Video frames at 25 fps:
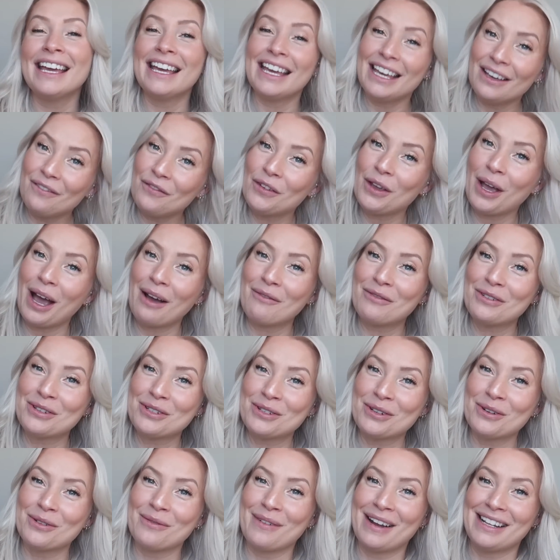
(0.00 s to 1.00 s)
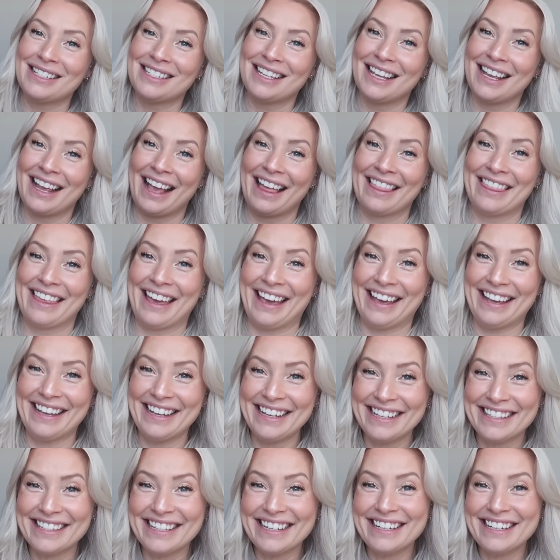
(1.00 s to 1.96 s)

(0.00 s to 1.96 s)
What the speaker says: If you haven't already, there is